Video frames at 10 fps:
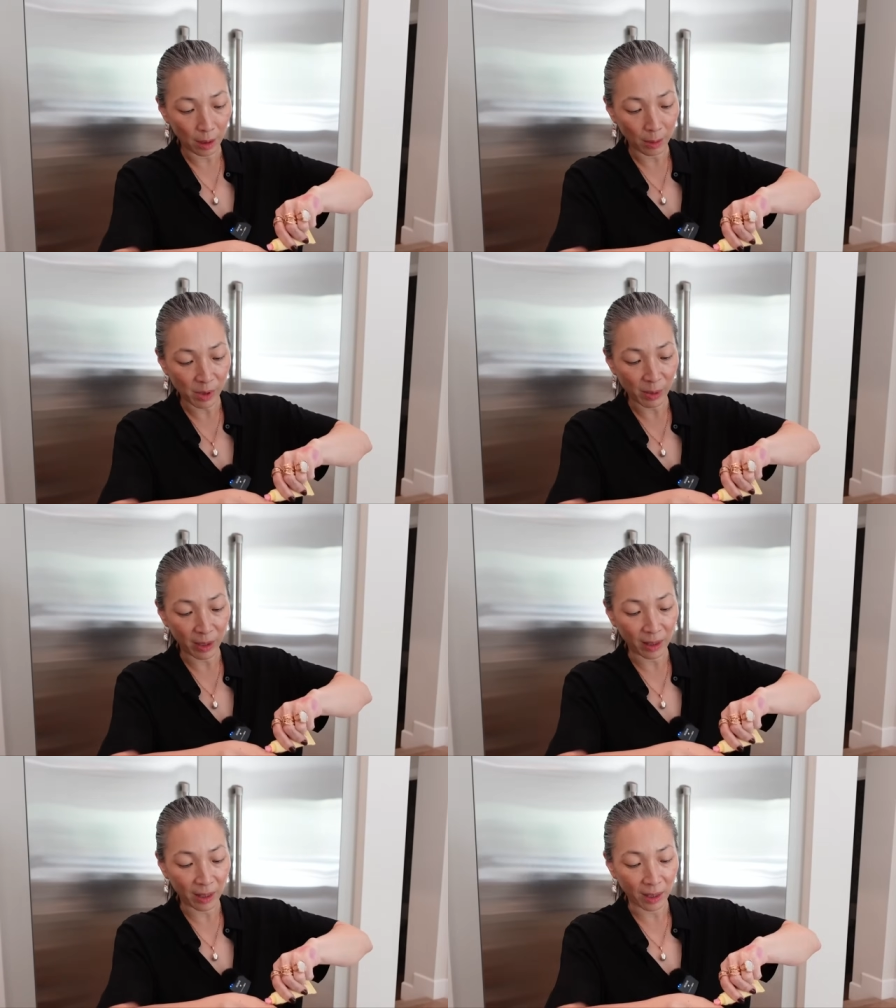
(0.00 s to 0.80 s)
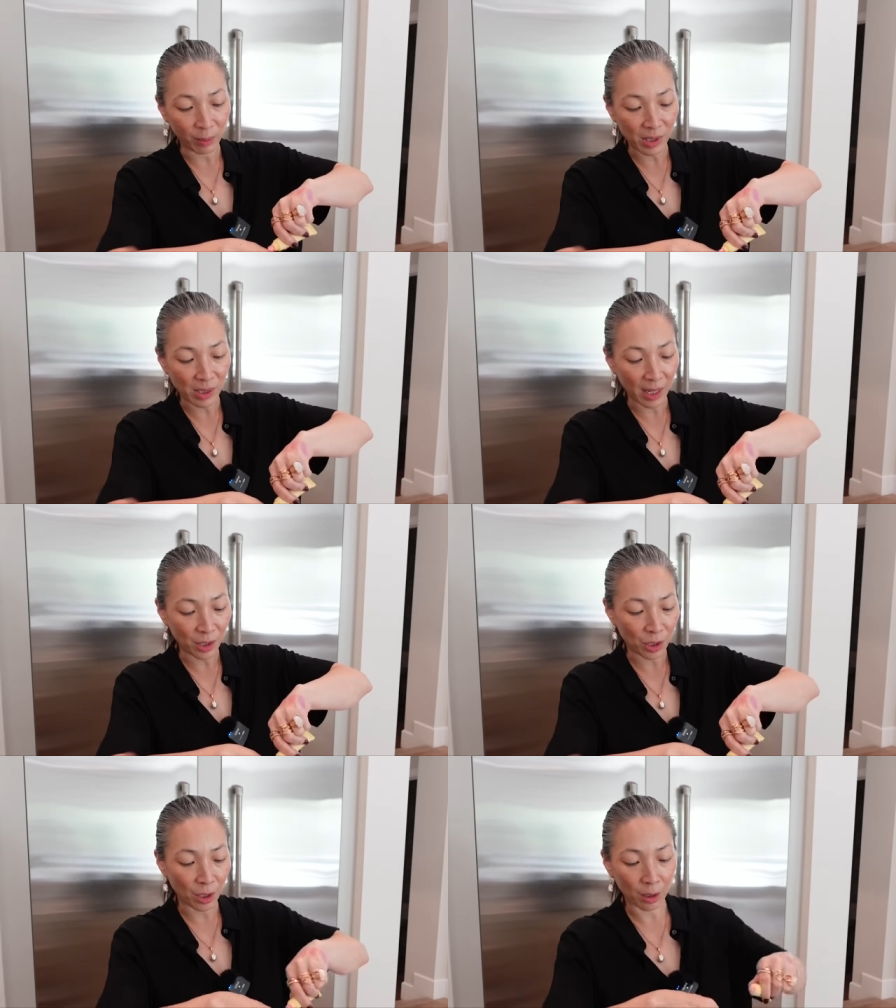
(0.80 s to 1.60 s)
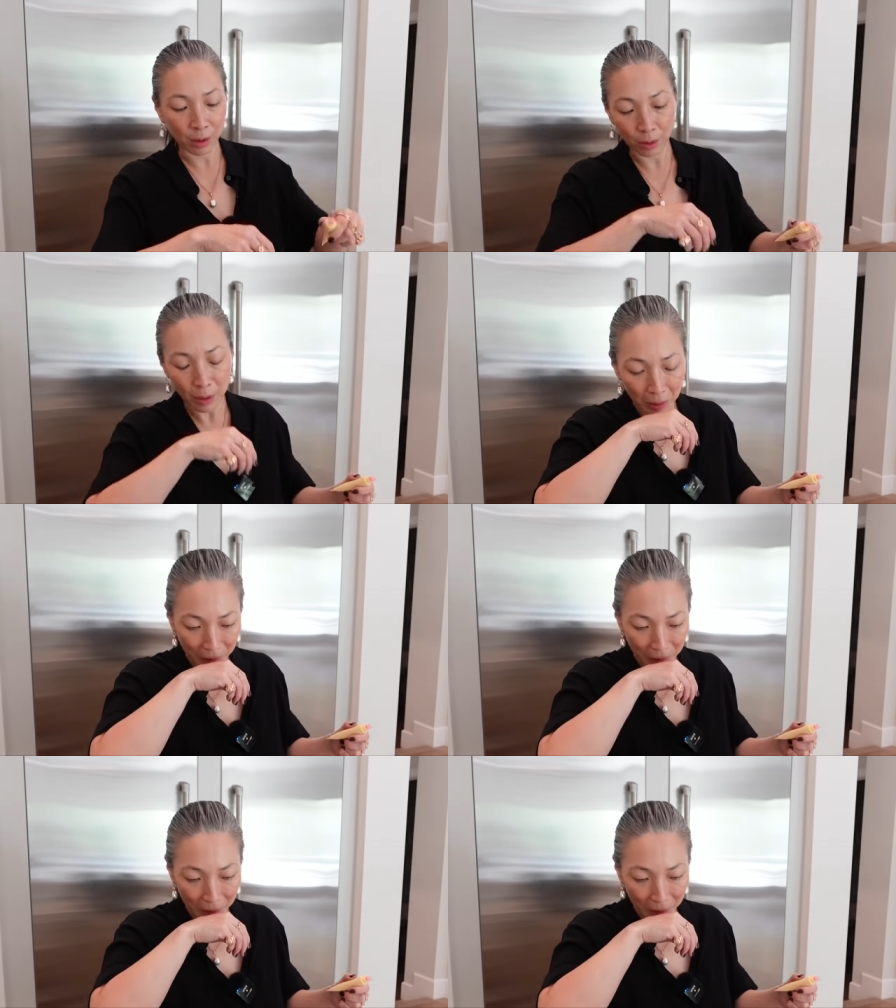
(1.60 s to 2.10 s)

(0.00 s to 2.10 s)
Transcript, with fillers: I'm smelling that like pistachio.